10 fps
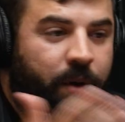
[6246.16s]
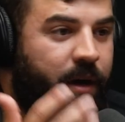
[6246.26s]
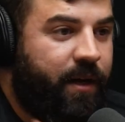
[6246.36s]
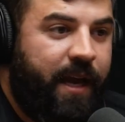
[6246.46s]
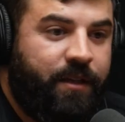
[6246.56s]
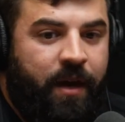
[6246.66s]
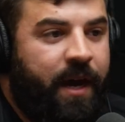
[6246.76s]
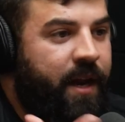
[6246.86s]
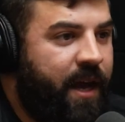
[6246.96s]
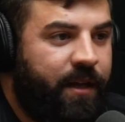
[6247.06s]
the podcast or
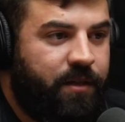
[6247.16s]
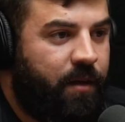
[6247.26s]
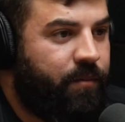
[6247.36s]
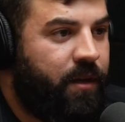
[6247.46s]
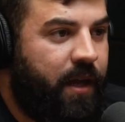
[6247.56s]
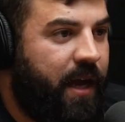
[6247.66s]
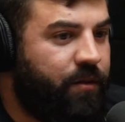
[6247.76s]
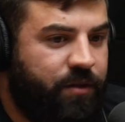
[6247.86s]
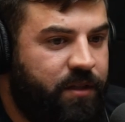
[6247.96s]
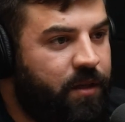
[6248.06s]
how to edit something, like
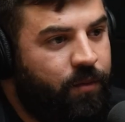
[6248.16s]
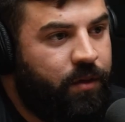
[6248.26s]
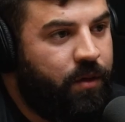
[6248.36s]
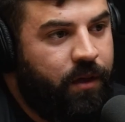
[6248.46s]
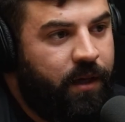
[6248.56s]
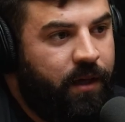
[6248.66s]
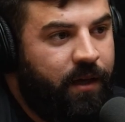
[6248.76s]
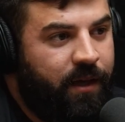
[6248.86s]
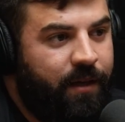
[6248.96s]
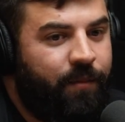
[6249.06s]
I'll see someone do it.
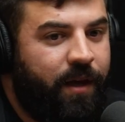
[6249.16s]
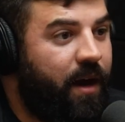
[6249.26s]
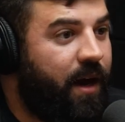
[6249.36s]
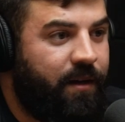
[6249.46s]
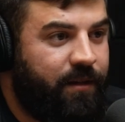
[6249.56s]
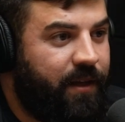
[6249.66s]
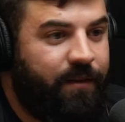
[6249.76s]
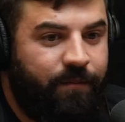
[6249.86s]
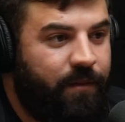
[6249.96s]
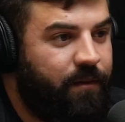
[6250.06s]
And then I'm like, all right,
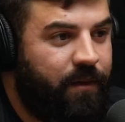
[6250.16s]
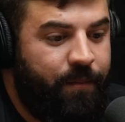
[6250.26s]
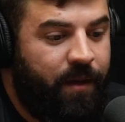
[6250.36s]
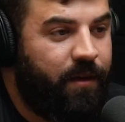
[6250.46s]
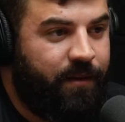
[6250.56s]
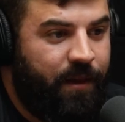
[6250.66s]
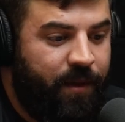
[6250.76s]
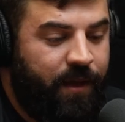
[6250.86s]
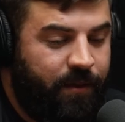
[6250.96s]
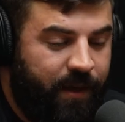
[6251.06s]
like, let
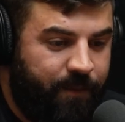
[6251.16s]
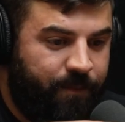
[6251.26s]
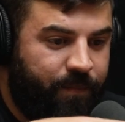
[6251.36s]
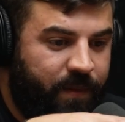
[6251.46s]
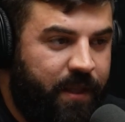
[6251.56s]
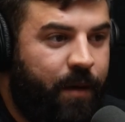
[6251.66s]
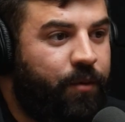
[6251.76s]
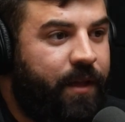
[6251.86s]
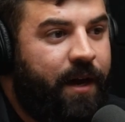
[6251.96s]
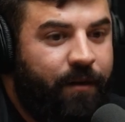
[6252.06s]
me like
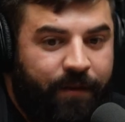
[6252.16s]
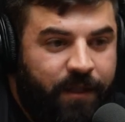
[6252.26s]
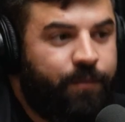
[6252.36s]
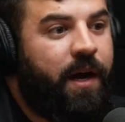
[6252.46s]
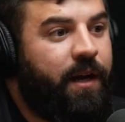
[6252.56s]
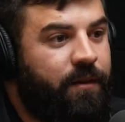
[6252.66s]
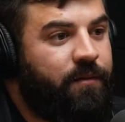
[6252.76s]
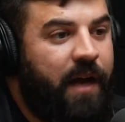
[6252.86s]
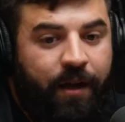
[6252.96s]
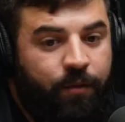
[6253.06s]
double down on this by
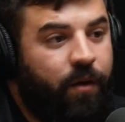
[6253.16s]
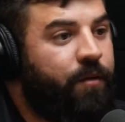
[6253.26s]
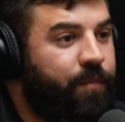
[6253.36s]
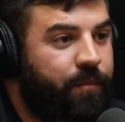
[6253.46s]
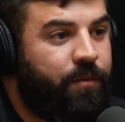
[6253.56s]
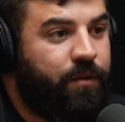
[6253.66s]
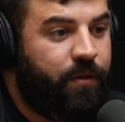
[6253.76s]
how do other people